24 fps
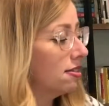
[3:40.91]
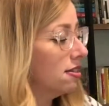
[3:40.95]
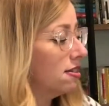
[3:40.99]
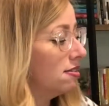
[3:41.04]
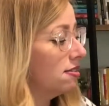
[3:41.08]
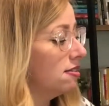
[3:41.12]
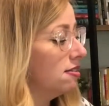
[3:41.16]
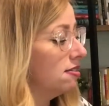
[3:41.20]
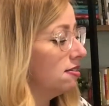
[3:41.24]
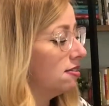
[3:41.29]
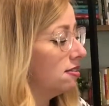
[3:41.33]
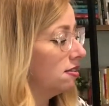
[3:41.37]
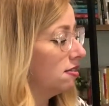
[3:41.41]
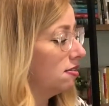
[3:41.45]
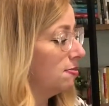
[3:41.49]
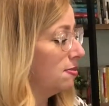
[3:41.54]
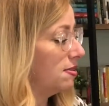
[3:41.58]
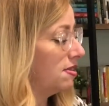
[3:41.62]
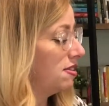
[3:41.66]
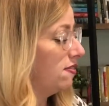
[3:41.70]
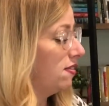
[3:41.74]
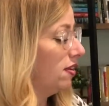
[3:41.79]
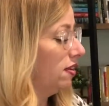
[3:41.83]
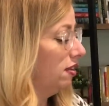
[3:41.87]
this is
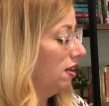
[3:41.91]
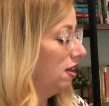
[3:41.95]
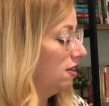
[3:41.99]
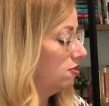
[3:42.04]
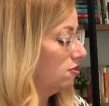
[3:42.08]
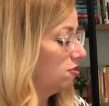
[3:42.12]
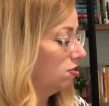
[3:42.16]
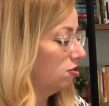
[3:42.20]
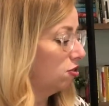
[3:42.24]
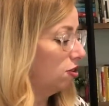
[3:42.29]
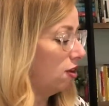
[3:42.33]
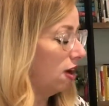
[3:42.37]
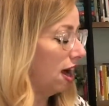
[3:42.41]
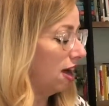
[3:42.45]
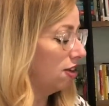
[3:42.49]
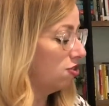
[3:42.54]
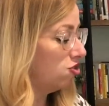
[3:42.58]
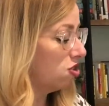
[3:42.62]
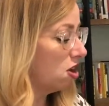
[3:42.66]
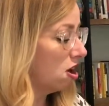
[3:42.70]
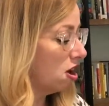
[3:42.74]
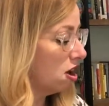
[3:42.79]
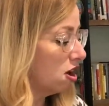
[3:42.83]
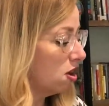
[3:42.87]
specifically a scratch
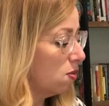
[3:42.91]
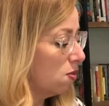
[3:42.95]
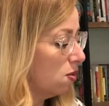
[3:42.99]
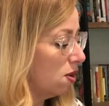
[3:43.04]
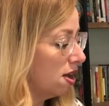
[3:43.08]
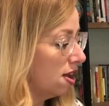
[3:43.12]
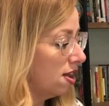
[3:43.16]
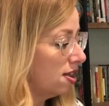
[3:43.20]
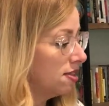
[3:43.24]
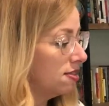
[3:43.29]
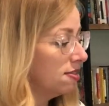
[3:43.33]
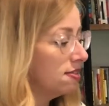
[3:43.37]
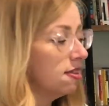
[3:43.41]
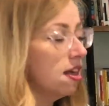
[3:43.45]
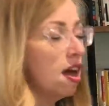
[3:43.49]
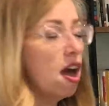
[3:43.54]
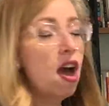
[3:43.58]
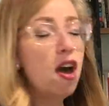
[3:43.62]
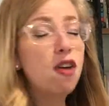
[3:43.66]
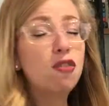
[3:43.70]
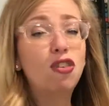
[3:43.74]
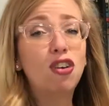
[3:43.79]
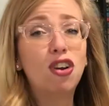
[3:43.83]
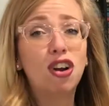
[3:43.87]
art one
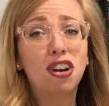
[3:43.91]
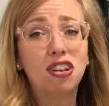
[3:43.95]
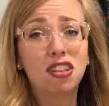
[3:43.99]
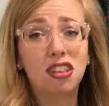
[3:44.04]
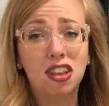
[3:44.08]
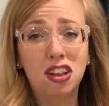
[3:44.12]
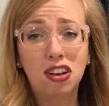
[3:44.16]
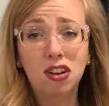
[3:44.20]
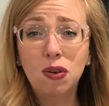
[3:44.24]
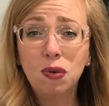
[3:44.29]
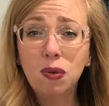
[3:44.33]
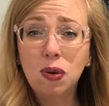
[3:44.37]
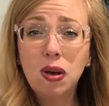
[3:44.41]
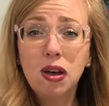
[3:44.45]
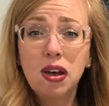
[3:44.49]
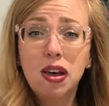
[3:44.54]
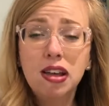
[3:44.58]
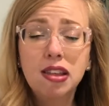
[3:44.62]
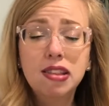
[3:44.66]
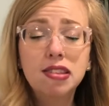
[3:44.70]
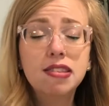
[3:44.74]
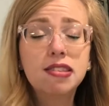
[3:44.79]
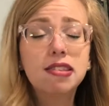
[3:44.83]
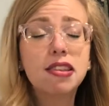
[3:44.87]
for our little
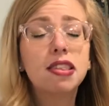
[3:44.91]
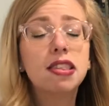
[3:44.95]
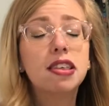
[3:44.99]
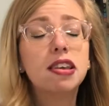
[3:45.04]
ones.